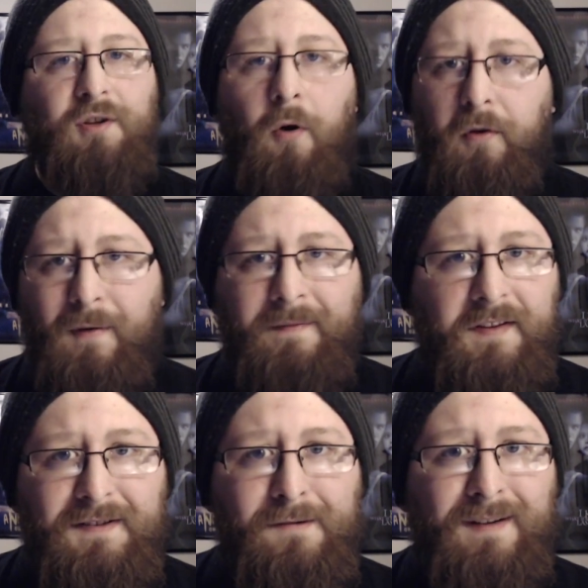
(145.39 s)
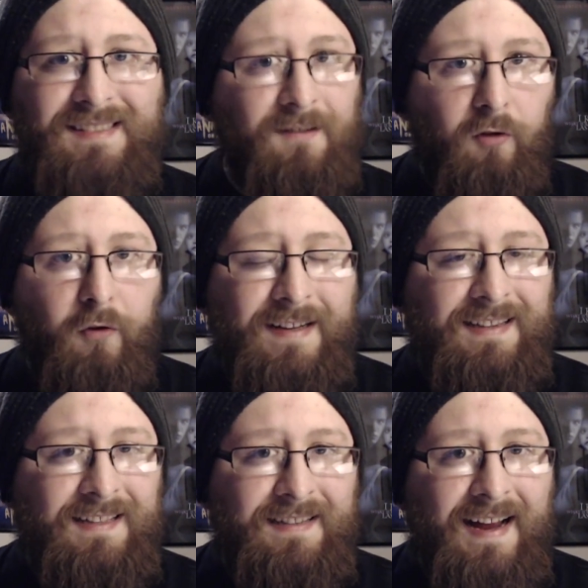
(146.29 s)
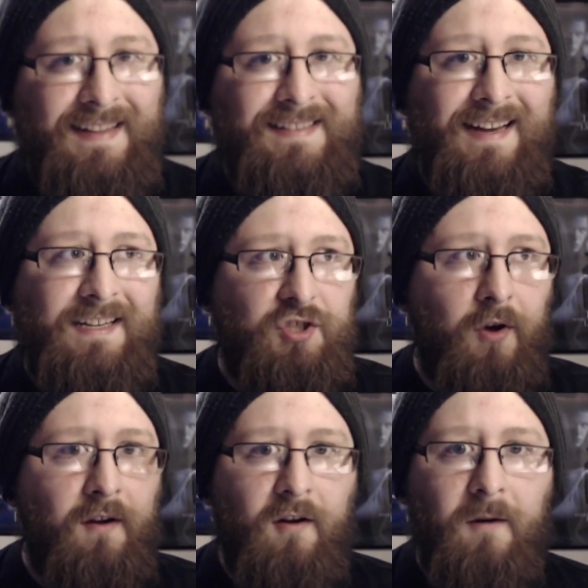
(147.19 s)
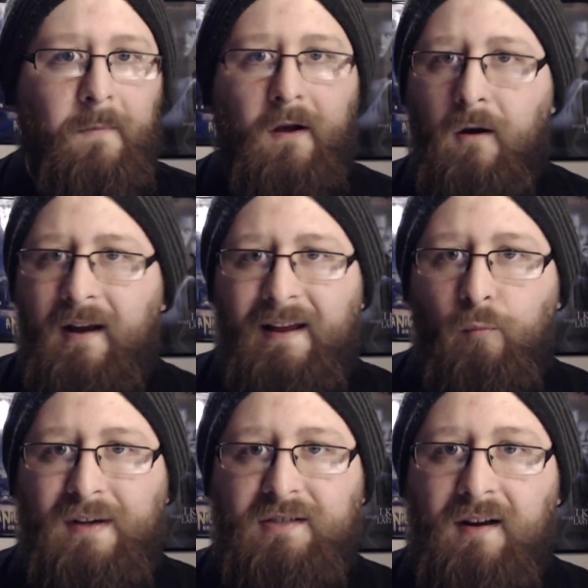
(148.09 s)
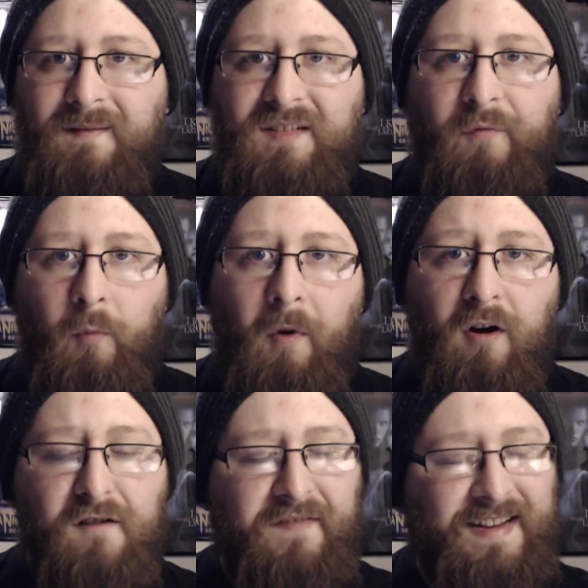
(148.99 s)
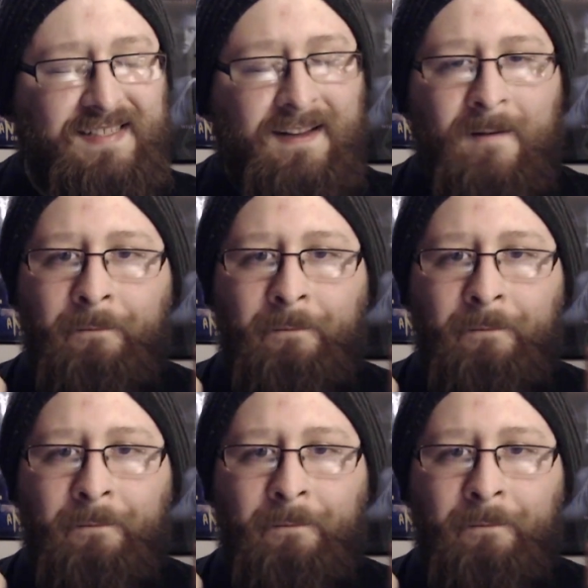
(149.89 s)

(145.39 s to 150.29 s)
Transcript: all you have to do is look at the dates in John Carpenter and Wes Craven's filmographies.